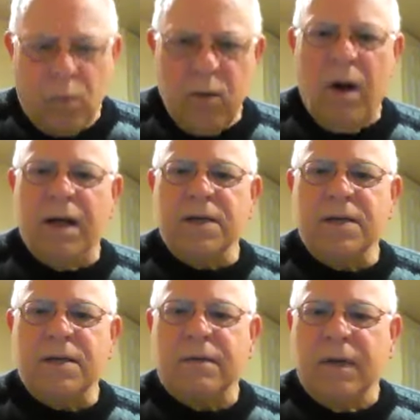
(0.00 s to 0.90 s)
It
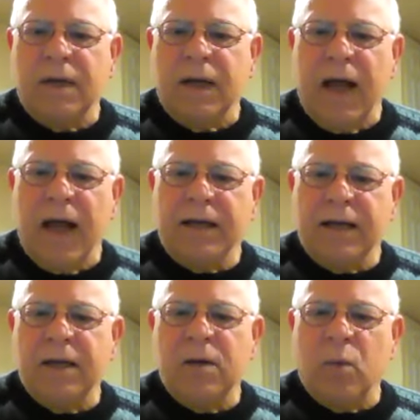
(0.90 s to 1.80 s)
really was.
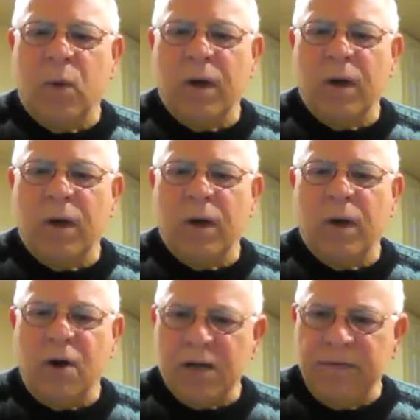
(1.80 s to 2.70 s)
And it
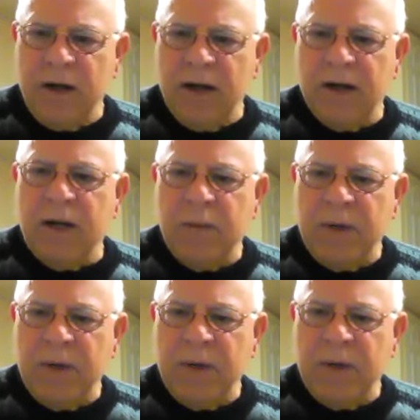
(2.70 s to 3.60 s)
was so much
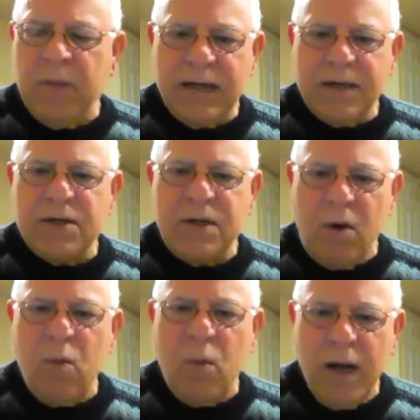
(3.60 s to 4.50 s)
fun, and people
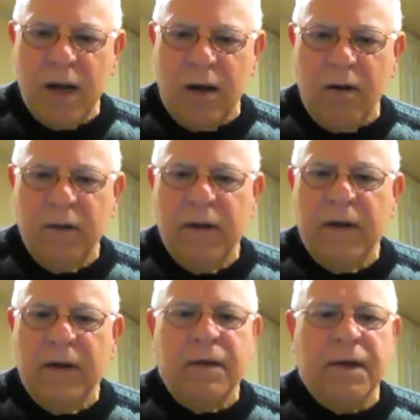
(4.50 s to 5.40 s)
liked it so
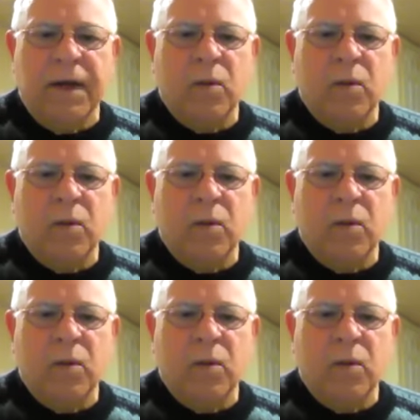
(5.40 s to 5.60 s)
well